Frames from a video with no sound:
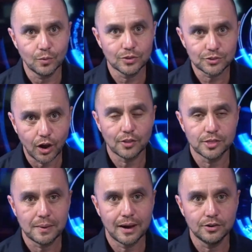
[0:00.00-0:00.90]
we taught
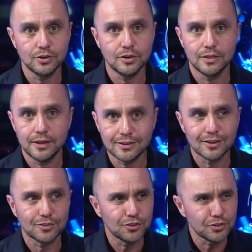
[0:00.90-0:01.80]
them how to do it, and they
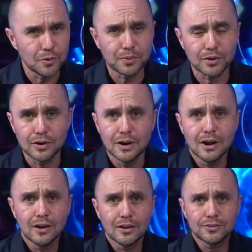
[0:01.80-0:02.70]
get super
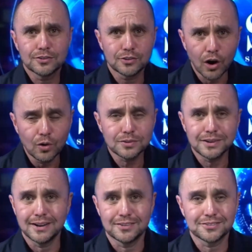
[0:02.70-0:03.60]
stoked
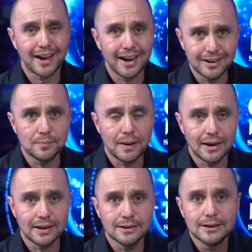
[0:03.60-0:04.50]
and excited about
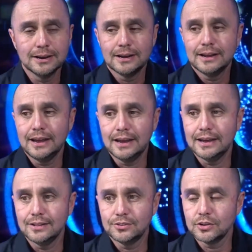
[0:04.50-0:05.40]
it.
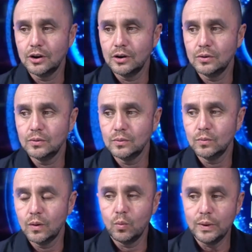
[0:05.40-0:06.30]
And so,
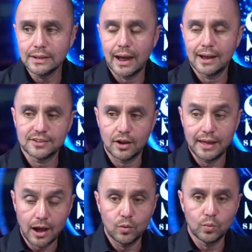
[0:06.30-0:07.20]
what we like now,
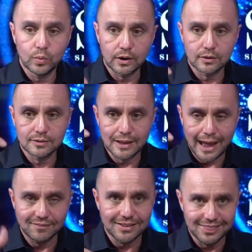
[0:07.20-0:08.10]
now we're
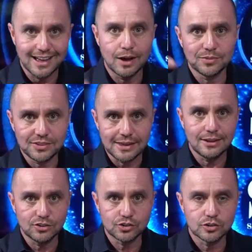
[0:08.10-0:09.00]
having them
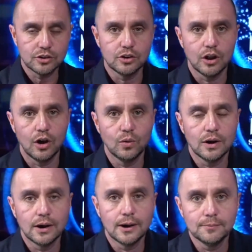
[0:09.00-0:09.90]
teach, you know,
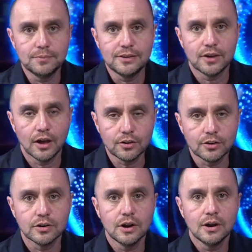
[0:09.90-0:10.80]
uh, these other